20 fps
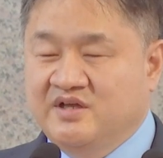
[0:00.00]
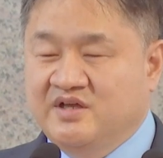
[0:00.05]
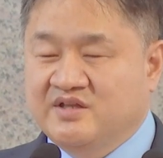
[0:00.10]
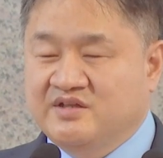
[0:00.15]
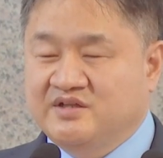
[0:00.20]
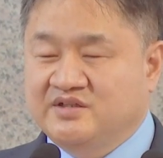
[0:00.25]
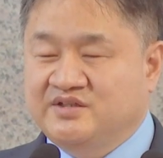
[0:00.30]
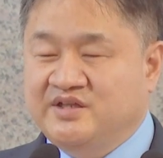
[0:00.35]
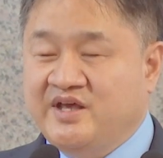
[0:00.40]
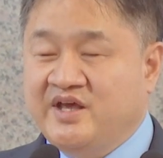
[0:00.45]

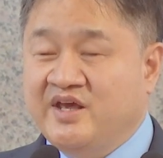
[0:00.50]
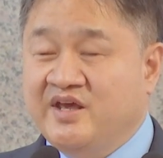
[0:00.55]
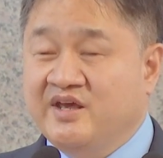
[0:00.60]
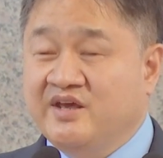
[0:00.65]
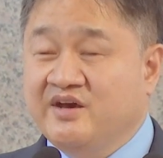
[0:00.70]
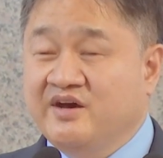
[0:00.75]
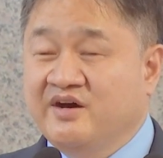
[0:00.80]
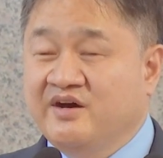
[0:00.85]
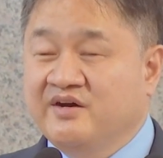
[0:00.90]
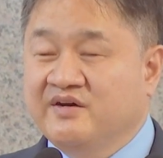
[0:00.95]
The day
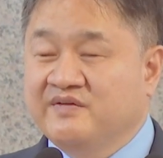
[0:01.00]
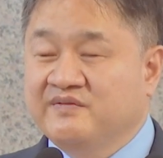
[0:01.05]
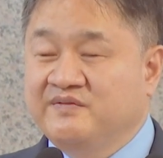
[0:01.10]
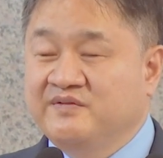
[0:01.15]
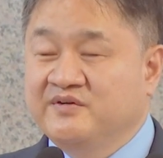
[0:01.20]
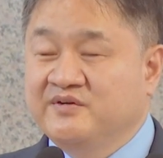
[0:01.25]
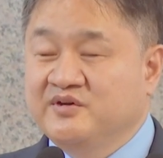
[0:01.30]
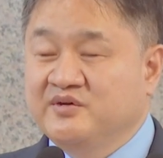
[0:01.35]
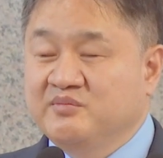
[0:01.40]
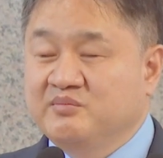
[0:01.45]
of
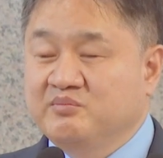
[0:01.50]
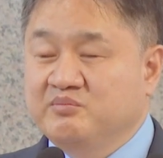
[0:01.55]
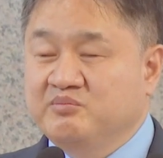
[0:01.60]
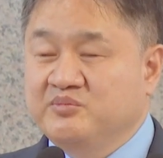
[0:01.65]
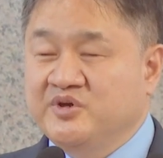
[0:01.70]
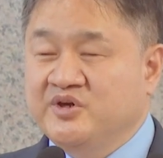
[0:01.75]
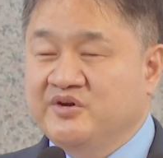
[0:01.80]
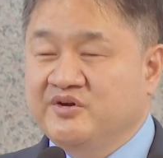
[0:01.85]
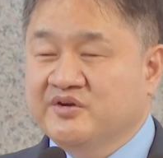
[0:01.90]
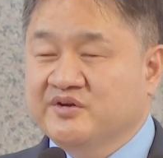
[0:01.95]

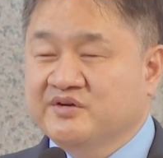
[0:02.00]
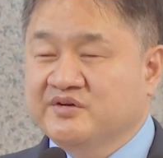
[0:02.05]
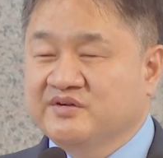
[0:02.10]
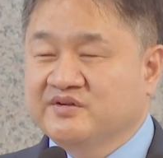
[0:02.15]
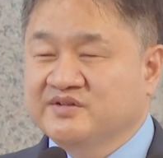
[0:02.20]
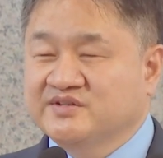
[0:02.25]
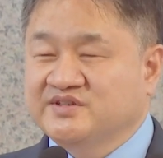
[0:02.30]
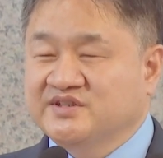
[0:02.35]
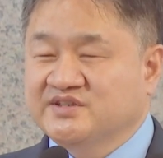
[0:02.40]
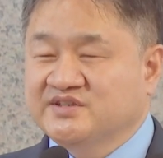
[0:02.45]

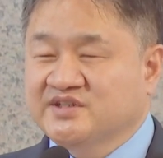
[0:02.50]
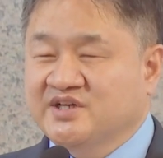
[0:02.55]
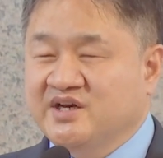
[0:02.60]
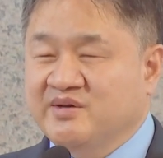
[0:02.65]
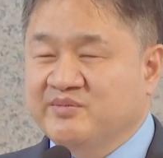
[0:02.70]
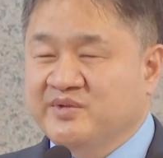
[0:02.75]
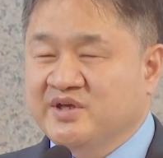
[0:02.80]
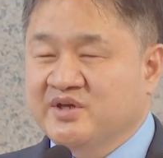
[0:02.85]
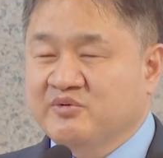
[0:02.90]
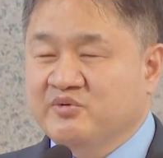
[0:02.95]
miracles is
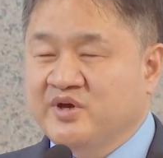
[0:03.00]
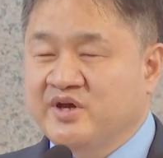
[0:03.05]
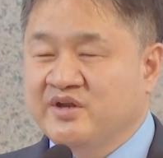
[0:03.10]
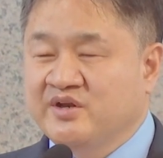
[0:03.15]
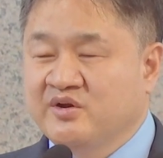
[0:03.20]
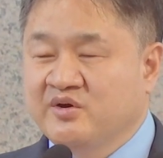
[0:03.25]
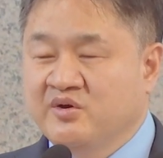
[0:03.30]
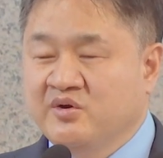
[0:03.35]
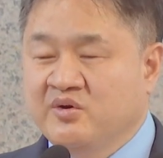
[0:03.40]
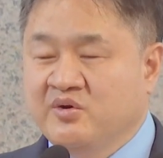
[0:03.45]
coming when
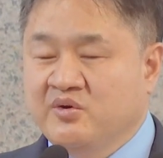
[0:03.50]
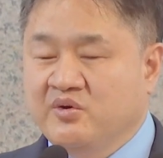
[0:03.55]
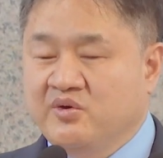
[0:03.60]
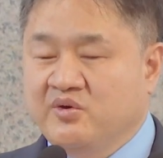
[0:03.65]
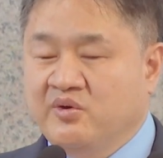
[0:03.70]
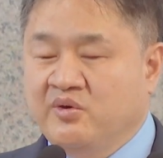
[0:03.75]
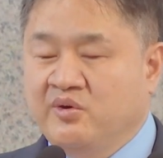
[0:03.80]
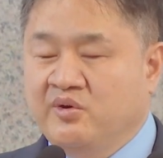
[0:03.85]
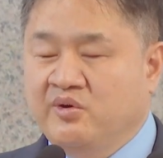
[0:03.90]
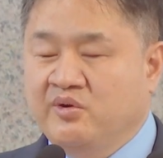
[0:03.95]

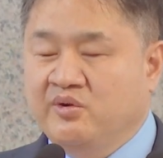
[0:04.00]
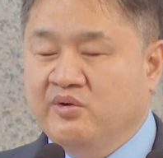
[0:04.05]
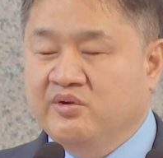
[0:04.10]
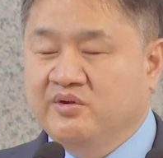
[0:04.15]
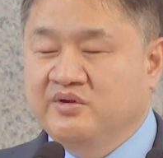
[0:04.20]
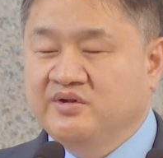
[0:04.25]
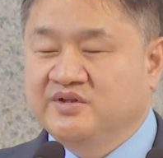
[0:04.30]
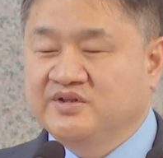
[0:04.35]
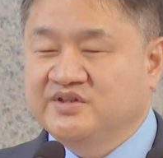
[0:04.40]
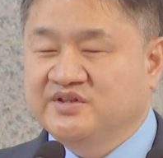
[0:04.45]

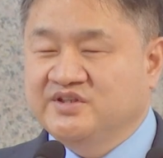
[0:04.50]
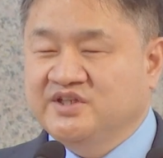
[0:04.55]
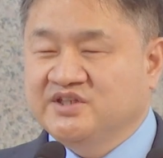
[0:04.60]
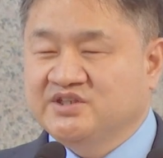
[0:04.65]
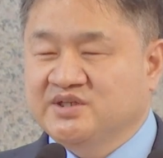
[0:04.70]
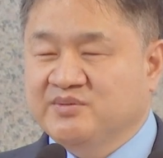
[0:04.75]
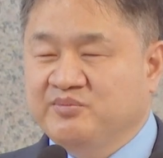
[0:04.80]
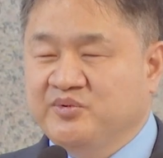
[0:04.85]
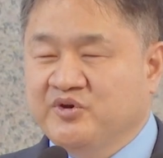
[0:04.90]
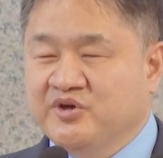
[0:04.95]
all
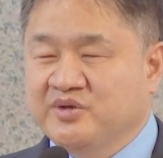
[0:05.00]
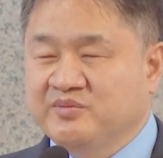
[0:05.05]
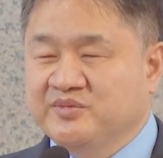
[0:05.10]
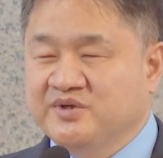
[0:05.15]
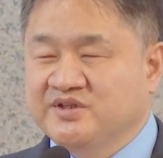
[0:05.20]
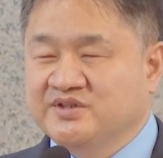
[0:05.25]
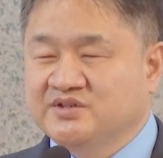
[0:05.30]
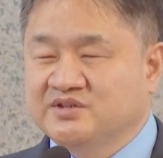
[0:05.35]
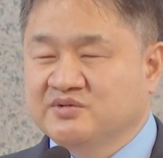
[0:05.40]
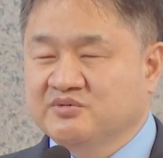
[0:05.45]

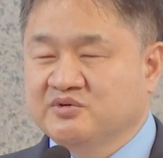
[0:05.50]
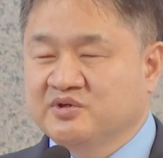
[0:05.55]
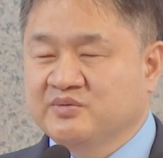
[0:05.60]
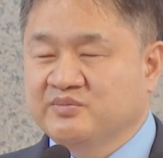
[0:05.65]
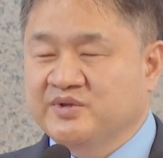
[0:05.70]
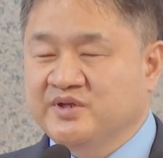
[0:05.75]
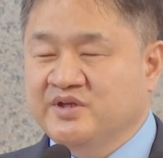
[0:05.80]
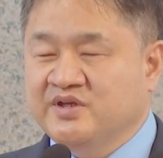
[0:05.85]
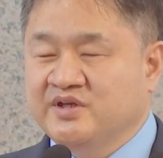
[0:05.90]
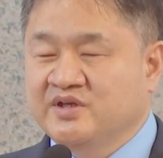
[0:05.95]
disappointments will
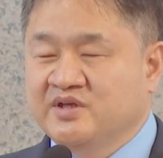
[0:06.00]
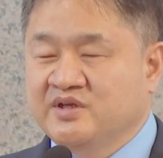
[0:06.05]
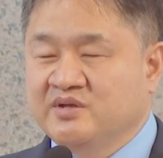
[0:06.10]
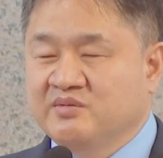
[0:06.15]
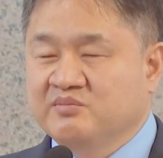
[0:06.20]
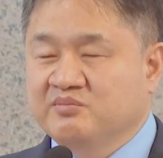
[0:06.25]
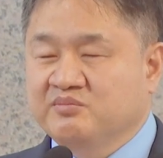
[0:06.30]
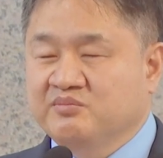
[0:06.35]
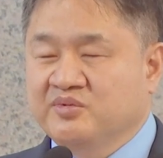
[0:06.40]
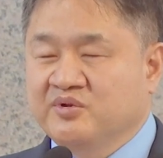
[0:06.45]
be
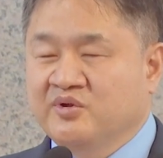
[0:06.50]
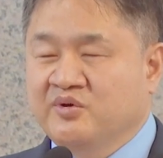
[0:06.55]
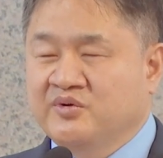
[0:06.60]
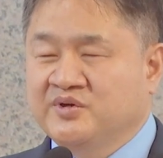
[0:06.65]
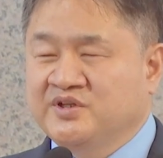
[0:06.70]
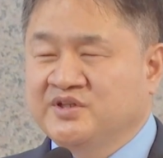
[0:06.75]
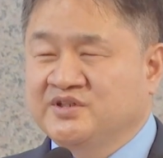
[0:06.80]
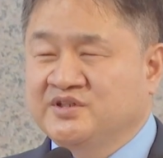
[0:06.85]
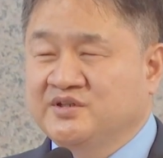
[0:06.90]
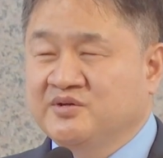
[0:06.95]
blown
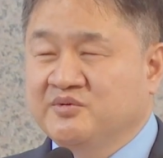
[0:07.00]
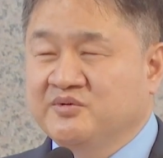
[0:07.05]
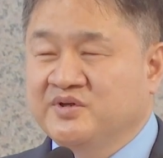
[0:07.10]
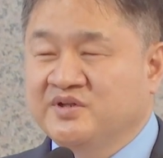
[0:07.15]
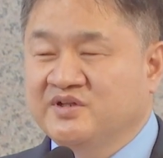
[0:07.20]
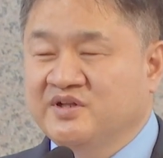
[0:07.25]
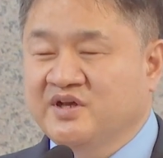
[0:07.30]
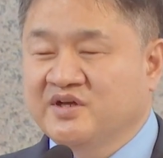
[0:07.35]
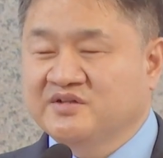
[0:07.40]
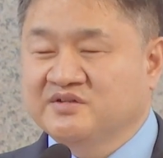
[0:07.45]
into the
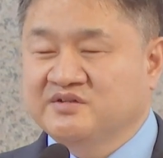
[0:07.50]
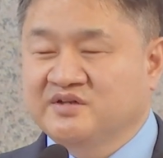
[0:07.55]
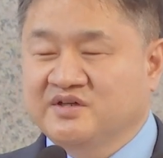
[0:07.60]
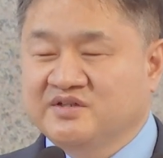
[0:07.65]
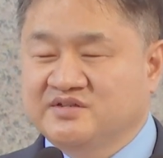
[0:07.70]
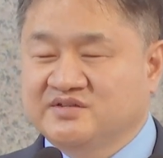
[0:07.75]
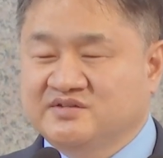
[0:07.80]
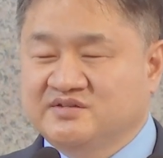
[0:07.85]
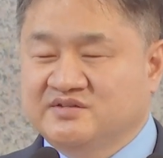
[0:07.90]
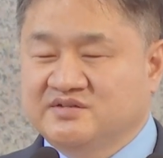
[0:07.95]
wind like
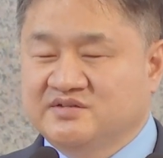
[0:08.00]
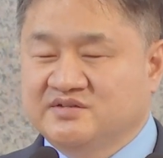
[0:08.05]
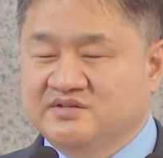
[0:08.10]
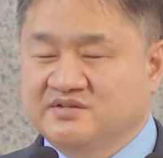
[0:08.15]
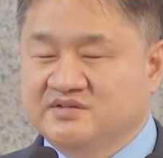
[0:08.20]
dust.